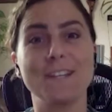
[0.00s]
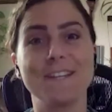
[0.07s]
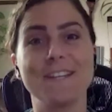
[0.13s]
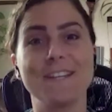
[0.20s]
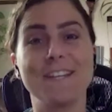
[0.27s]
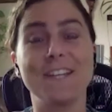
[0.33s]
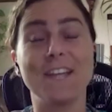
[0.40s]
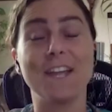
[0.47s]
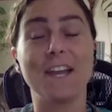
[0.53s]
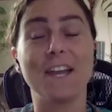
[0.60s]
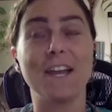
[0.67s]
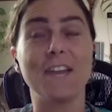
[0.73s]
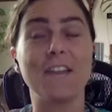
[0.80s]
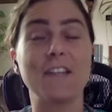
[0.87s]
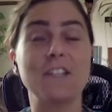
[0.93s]
Yeah,
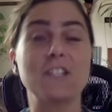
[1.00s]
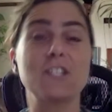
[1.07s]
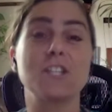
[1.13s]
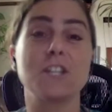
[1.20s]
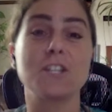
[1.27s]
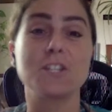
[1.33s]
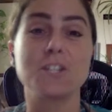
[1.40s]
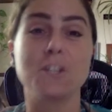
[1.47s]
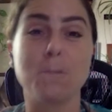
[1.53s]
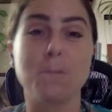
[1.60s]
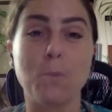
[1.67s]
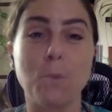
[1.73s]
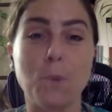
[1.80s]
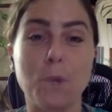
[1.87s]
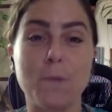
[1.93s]
and that's such an
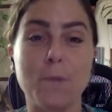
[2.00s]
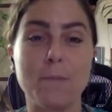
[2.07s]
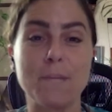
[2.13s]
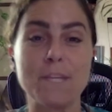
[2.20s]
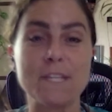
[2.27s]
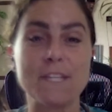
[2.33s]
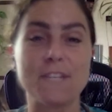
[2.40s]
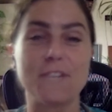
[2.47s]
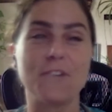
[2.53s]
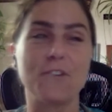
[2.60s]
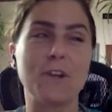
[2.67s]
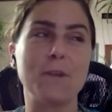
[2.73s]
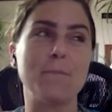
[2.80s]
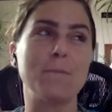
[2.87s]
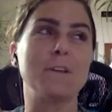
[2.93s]
important piece of it,
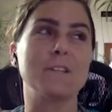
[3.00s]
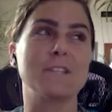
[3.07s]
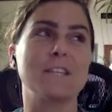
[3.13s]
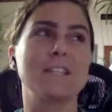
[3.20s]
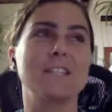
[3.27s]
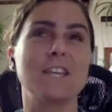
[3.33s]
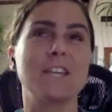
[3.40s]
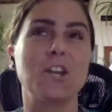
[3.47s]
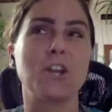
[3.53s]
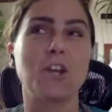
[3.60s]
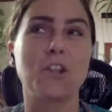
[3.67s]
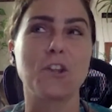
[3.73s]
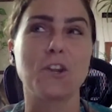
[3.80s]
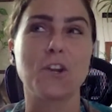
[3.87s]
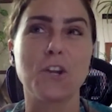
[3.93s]
right? Because that's like
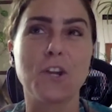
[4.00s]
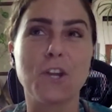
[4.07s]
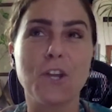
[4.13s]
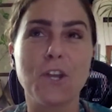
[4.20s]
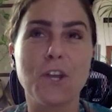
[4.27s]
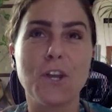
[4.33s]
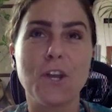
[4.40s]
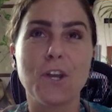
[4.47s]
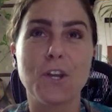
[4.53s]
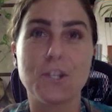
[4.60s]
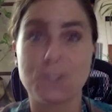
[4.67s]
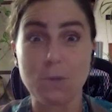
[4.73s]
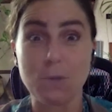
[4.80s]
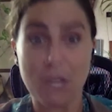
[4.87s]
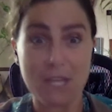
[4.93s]
another.
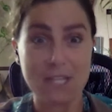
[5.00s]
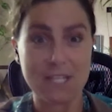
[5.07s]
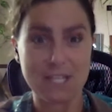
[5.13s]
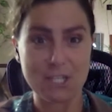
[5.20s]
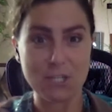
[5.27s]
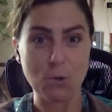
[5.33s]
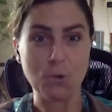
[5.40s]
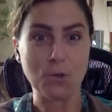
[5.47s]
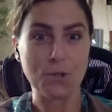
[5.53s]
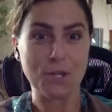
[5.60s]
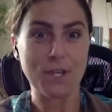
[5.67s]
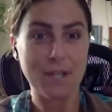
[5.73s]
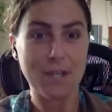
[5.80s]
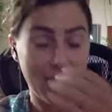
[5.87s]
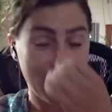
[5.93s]
So yes, I
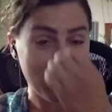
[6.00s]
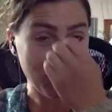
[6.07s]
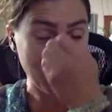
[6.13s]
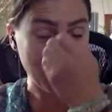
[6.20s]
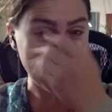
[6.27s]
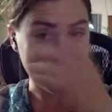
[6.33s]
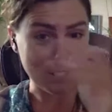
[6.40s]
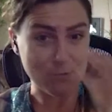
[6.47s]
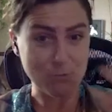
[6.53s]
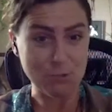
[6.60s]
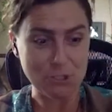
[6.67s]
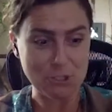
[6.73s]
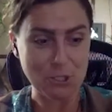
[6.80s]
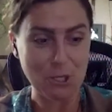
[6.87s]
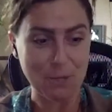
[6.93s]
totally have a practice, which
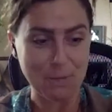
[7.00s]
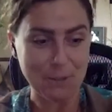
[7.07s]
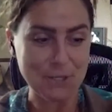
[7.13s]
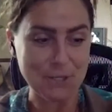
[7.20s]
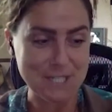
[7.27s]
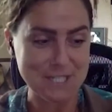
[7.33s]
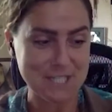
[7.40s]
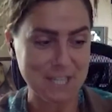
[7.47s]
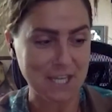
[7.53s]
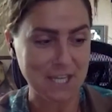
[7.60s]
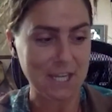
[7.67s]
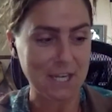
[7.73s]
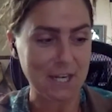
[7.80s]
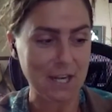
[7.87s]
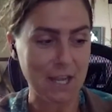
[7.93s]
I'll talk about in a
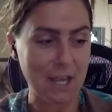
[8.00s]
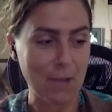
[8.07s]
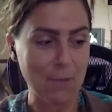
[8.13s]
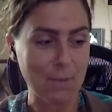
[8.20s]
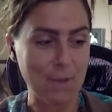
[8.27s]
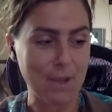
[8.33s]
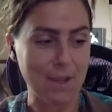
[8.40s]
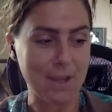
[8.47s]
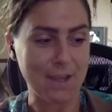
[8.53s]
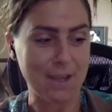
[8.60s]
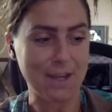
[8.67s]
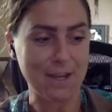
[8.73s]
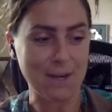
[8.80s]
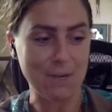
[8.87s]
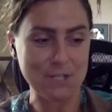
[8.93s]
second. And
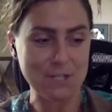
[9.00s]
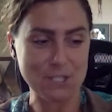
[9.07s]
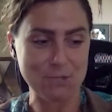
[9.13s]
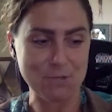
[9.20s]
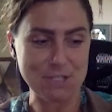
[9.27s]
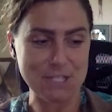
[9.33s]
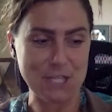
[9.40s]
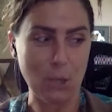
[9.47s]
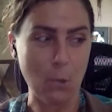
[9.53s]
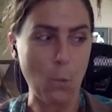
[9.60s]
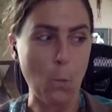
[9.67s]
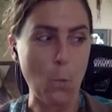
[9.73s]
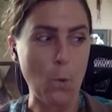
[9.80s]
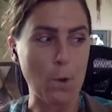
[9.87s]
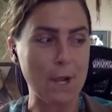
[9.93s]
I just want to say like
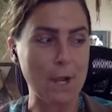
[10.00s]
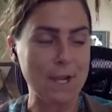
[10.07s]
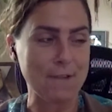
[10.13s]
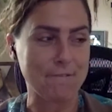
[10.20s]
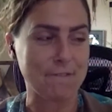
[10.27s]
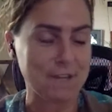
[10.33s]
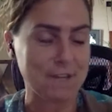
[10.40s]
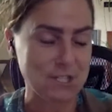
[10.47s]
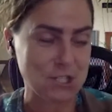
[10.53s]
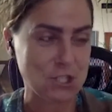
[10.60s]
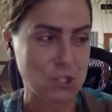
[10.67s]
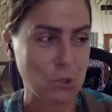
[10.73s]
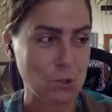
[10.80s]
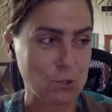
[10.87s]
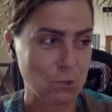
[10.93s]
why I find it
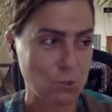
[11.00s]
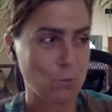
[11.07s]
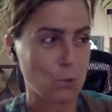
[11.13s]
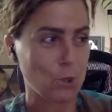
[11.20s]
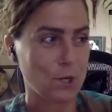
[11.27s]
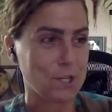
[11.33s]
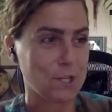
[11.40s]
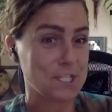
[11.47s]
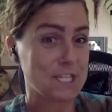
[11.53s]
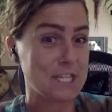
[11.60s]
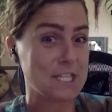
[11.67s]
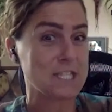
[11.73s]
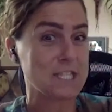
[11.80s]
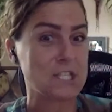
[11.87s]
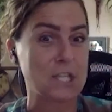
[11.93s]
so important, because it
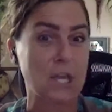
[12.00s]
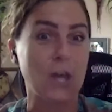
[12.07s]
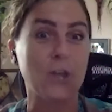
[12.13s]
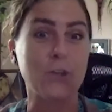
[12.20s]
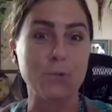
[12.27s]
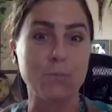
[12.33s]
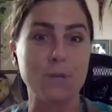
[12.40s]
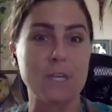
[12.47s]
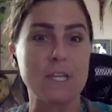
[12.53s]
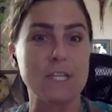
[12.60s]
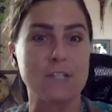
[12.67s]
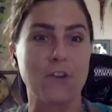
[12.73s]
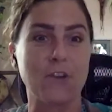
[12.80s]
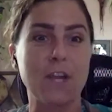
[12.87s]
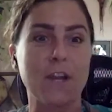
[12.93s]
is this other
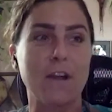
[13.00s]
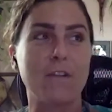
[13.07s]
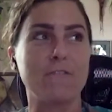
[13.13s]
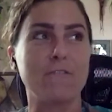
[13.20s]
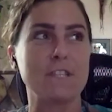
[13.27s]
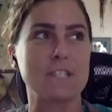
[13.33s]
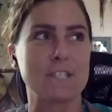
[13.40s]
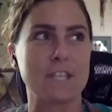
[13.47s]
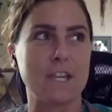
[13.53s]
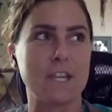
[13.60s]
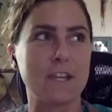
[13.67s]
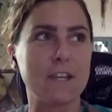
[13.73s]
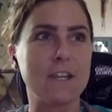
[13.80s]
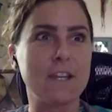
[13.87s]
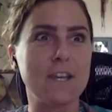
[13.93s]
piece, right, of this
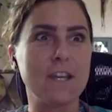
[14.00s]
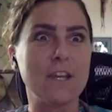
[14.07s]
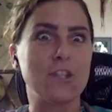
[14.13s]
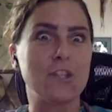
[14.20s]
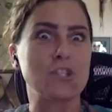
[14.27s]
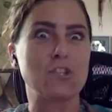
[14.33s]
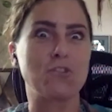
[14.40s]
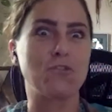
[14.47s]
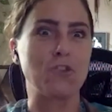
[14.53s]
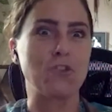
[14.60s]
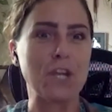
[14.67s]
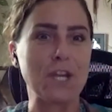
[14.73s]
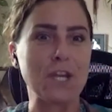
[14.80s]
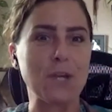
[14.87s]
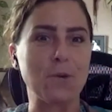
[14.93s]
like this
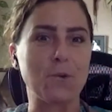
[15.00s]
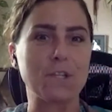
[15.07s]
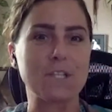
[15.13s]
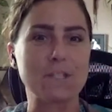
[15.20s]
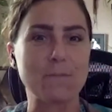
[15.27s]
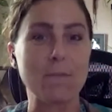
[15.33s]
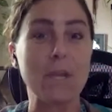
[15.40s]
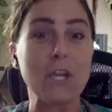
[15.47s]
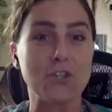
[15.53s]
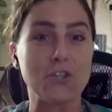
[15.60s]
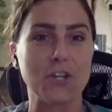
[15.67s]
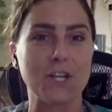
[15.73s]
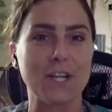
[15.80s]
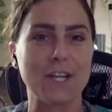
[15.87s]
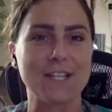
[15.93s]
grid or this
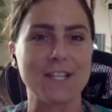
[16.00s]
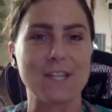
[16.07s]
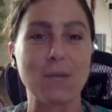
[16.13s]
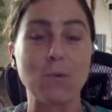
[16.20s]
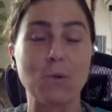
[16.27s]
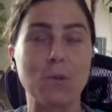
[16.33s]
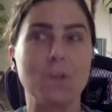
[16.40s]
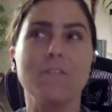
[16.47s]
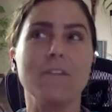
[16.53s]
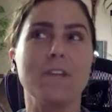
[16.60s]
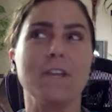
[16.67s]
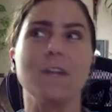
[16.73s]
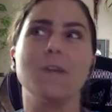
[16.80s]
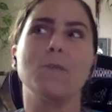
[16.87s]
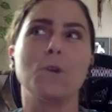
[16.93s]
matrix that we're
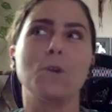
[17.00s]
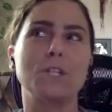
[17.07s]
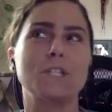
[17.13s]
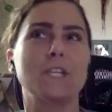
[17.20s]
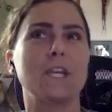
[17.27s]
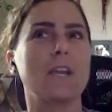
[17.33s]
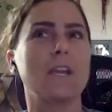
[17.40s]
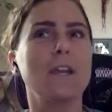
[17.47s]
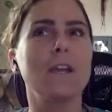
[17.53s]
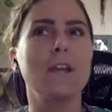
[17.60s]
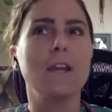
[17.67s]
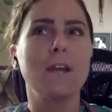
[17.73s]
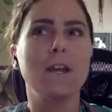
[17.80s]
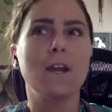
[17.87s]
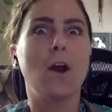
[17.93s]
living in, where it's like
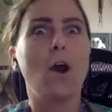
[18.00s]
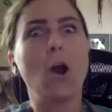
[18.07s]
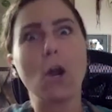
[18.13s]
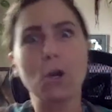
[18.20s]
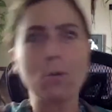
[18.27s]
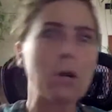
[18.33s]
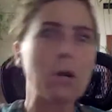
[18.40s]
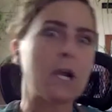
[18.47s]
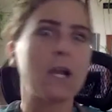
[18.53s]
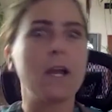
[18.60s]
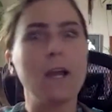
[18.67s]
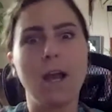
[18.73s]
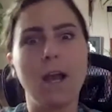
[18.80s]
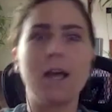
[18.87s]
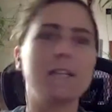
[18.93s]
hard work,
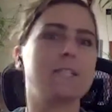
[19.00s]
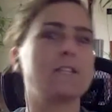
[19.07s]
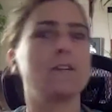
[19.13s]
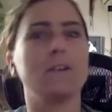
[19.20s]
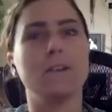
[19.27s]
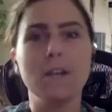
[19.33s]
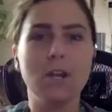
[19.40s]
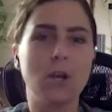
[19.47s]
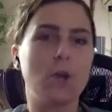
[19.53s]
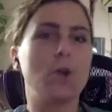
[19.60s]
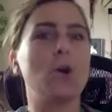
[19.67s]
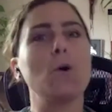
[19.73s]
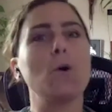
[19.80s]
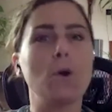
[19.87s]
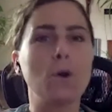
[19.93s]
hustle,
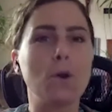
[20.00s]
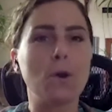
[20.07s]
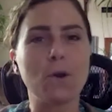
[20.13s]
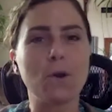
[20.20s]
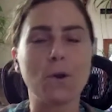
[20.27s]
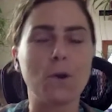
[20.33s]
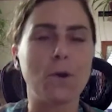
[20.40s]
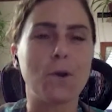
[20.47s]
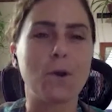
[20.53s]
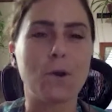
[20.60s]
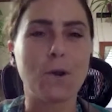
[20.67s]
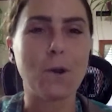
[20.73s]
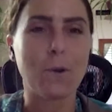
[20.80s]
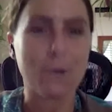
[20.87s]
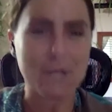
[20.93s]
go, go, go, go, go, go,
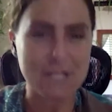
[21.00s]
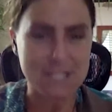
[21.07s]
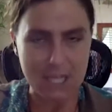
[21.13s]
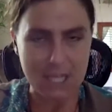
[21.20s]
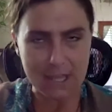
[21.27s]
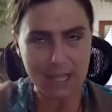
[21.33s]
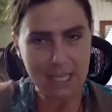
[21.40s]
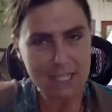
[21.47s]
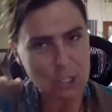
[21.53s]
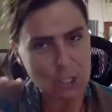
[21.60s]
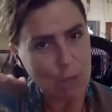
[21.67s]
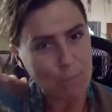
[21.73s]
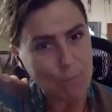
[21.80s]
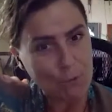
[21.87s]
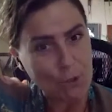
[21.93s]
go, and it's like that's
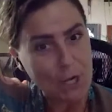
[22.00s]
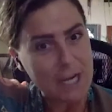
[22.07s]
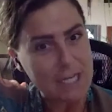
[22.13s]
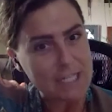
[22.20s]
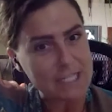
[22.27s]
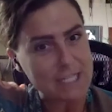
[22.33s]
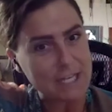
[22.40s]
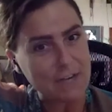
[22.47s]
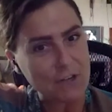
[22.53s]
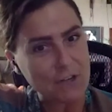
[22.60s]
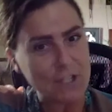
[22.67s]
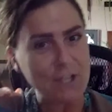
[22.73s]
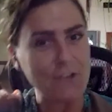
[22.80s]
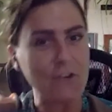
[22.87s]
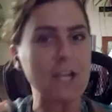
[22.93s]
all praised and
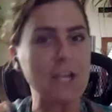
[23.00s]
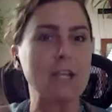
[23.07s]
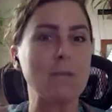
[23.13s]
everything, right?